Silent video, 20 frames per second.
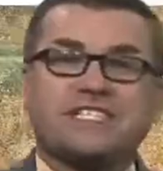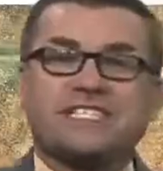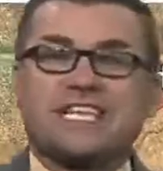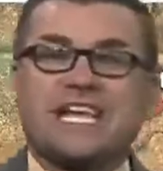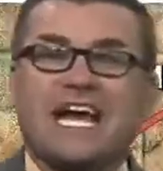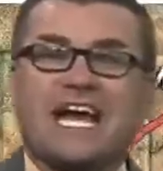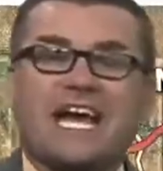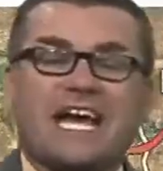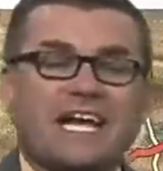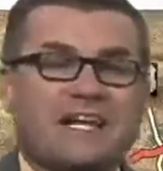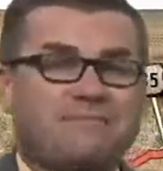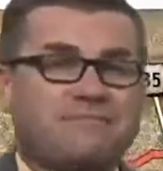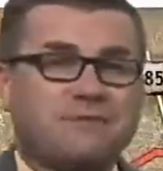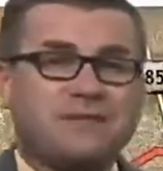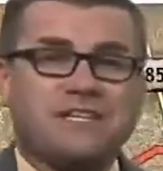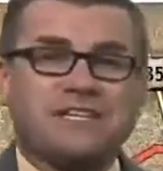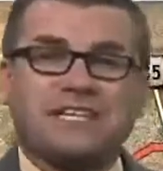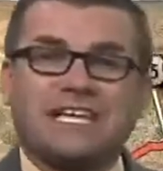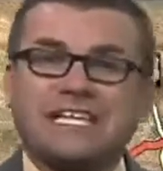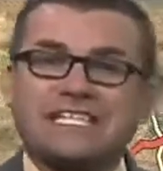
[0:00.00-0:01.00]
sky
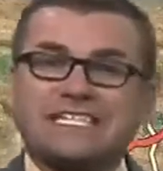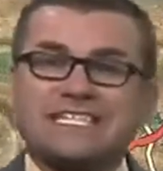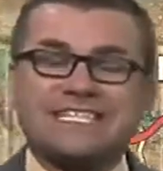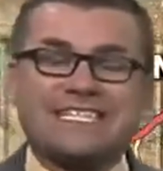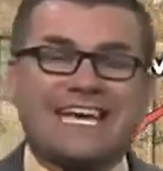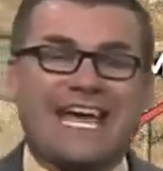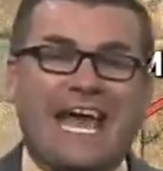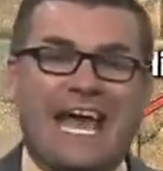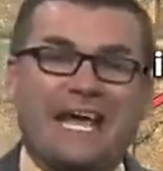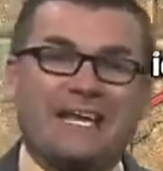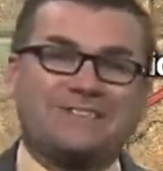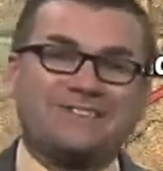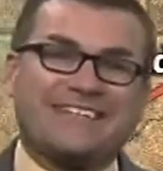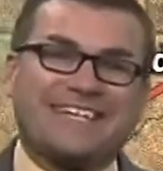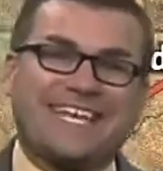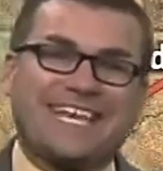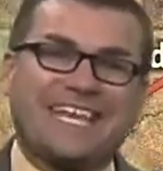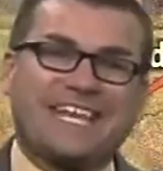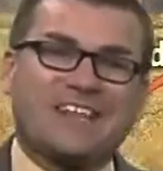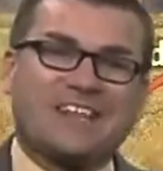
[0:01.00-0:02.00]
pretty lazily as we
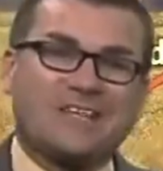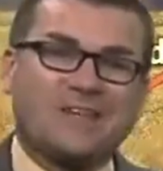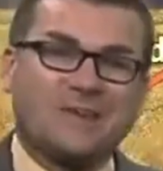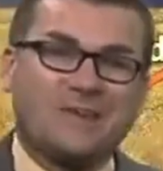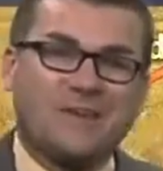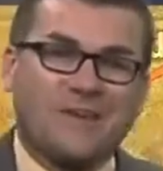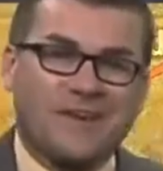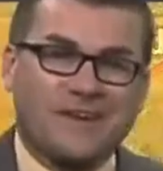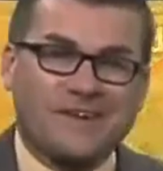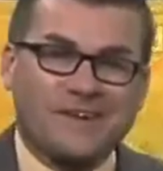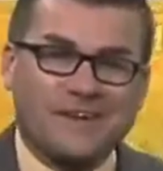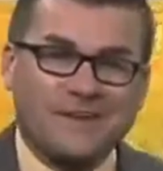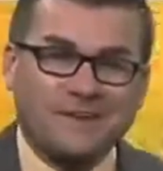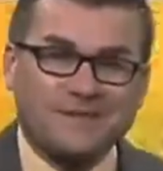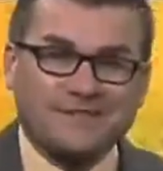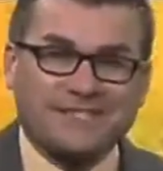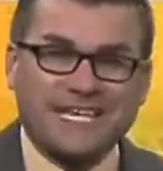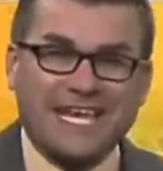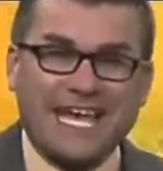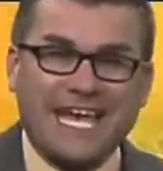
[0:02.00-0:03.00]
get through our
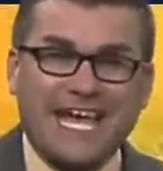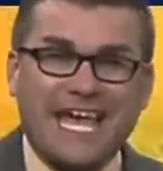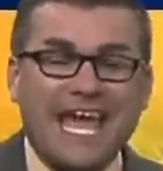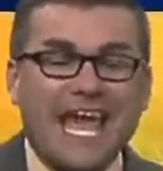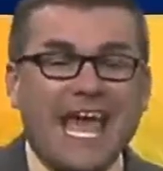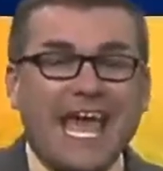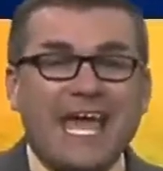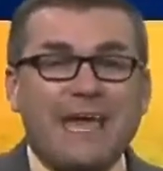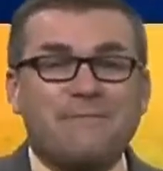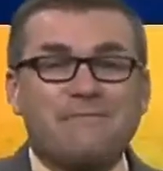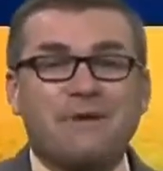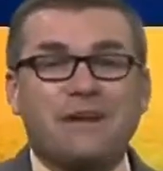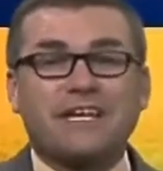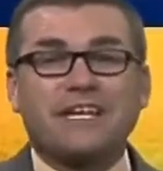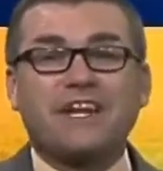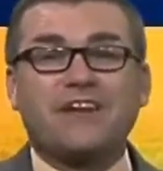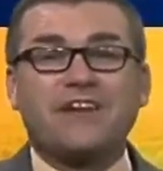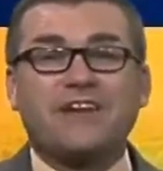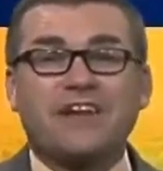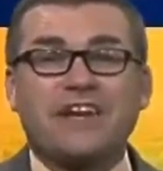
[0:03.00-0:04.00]
Tuesday. Breaking
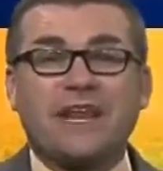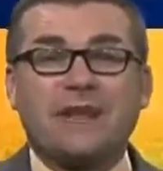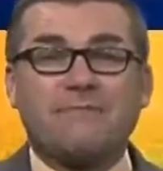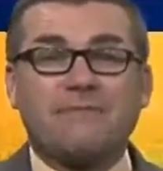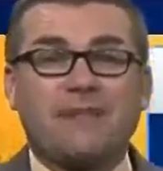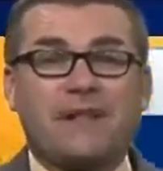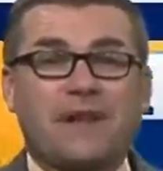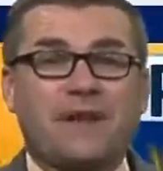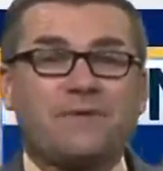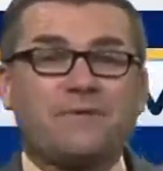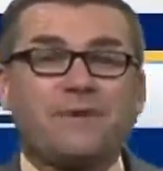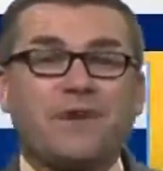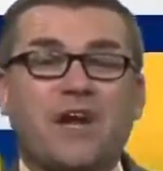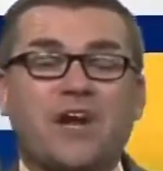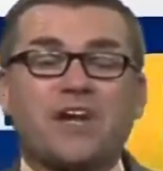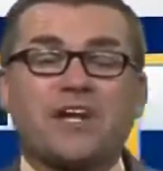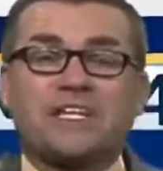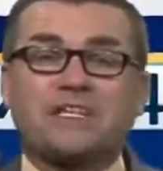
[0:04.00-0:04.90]
down our day planner, we are